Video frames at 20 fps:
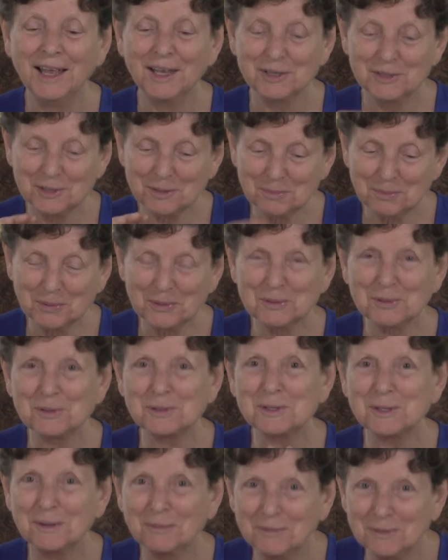Just put your
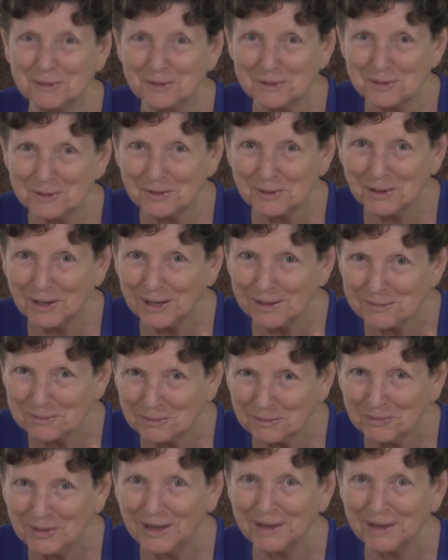stuff in your suitcase when we